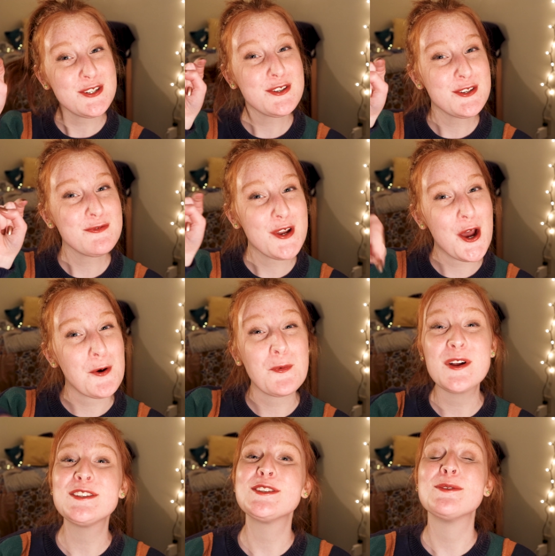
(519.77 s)
do you know
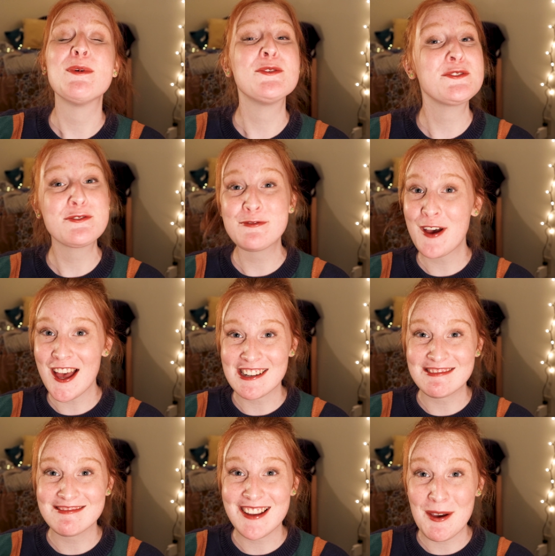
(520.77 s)
what's the most
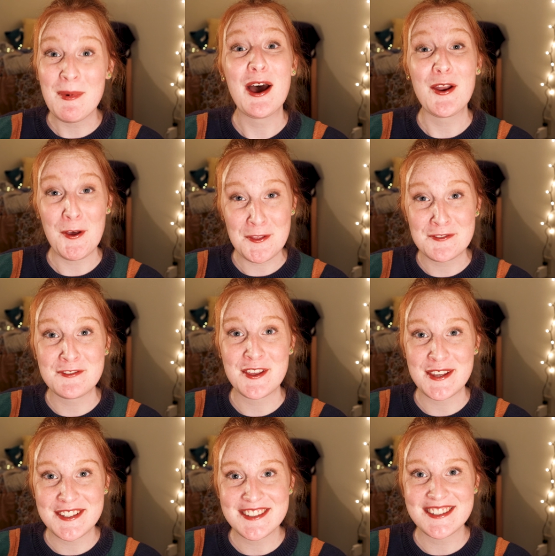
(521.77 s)
fun about all of
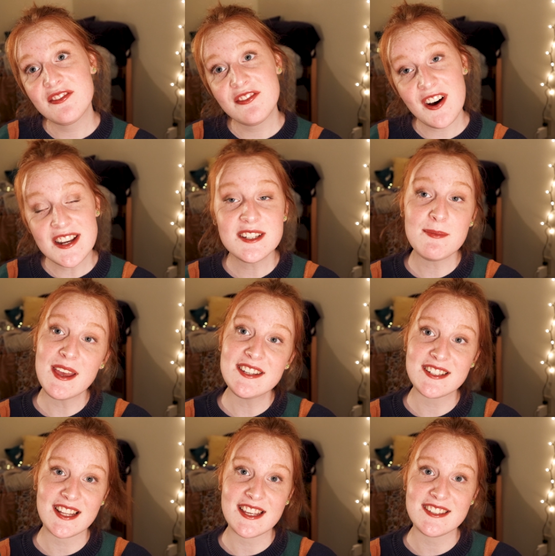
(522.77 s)
this?
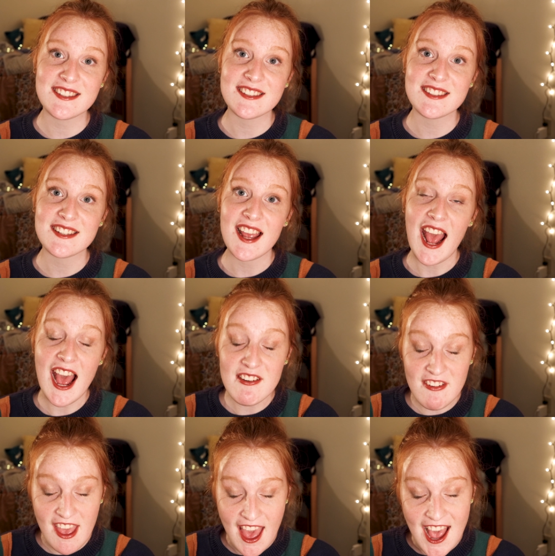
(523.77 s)
Fundamentalists
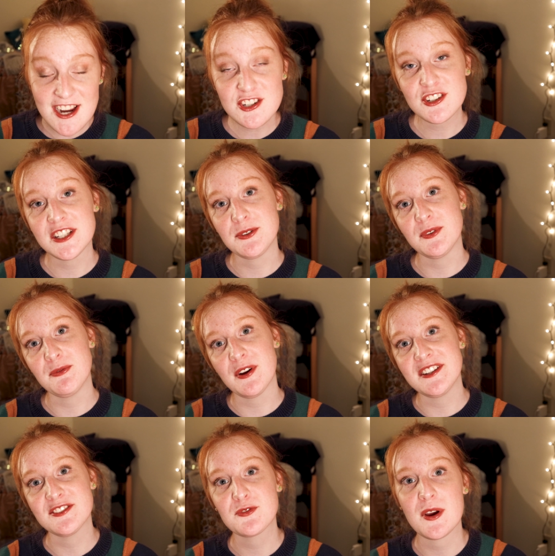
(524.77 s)
have actually
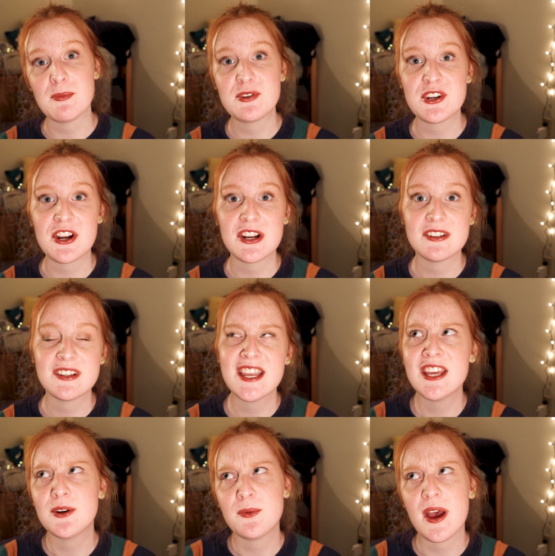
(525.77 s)
rewritten scripture
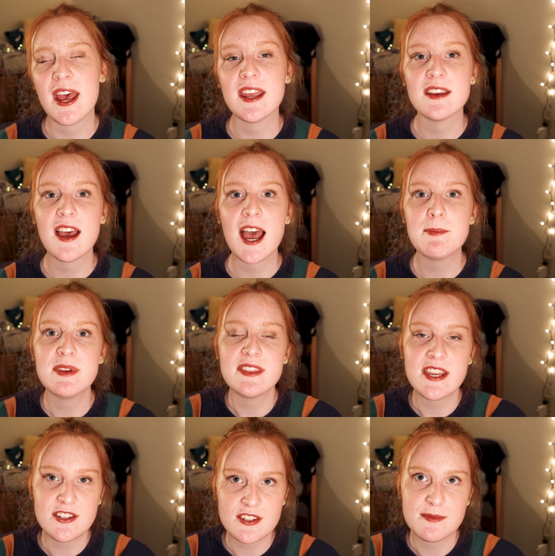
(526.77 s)
in a way. I mean,
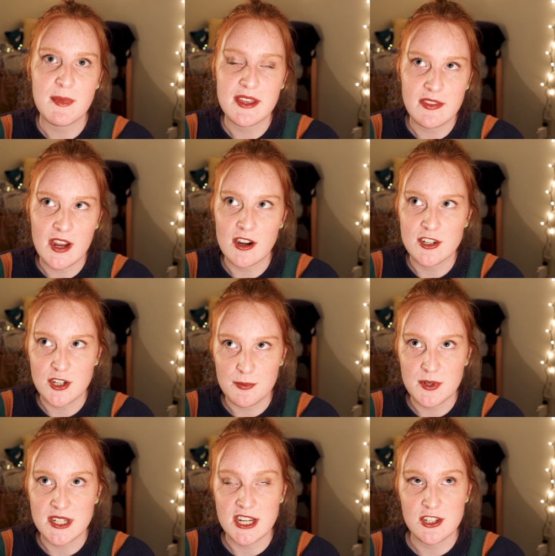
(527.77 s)
they just made their
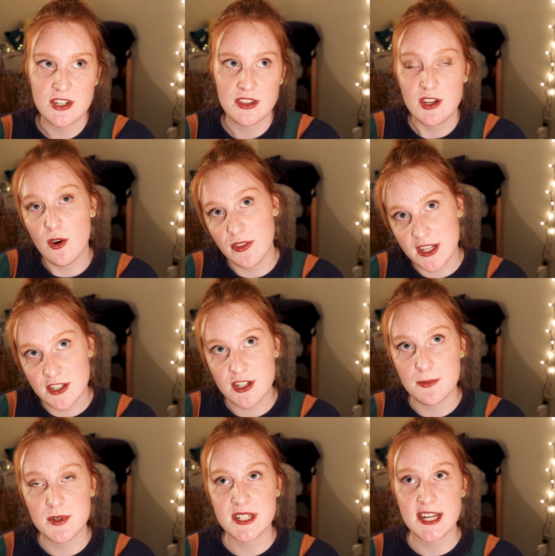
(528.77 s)
interpretation the only
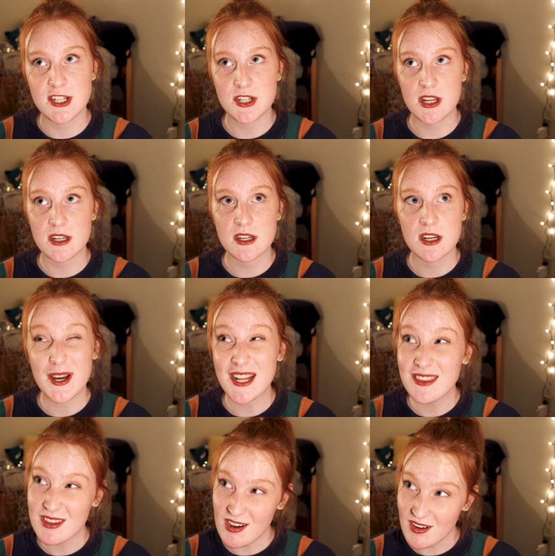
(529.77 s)
interpretation. But
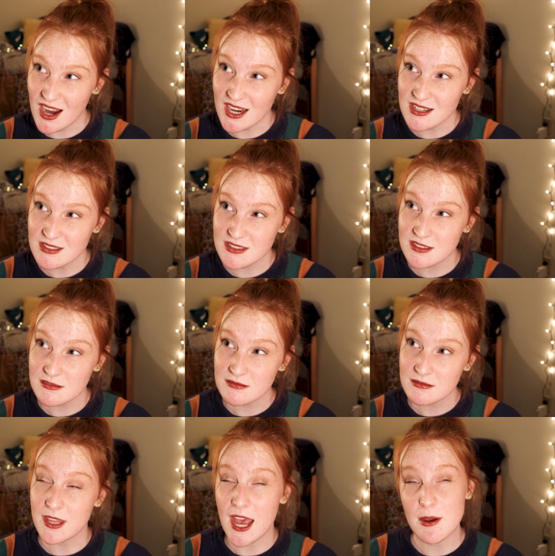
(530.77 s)
in their eyes,
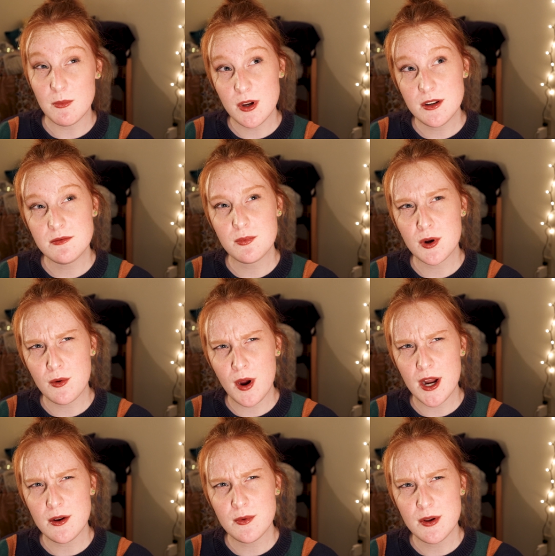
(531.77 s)
that would
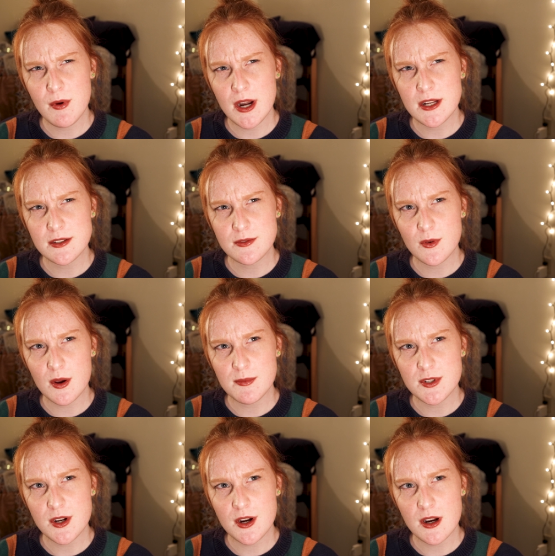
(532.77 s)
require rewriting
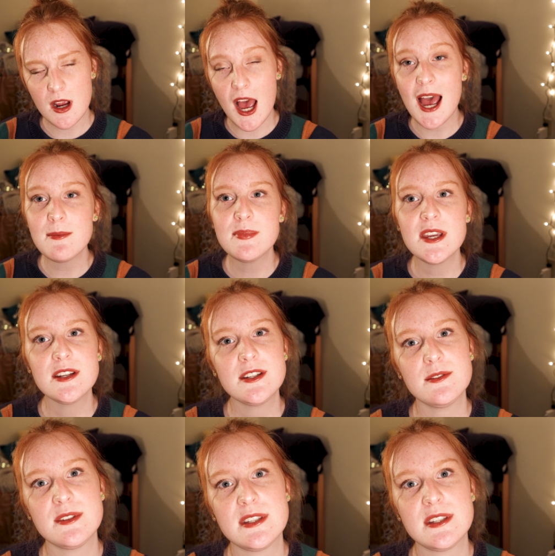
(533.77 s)
scripture. I'm being too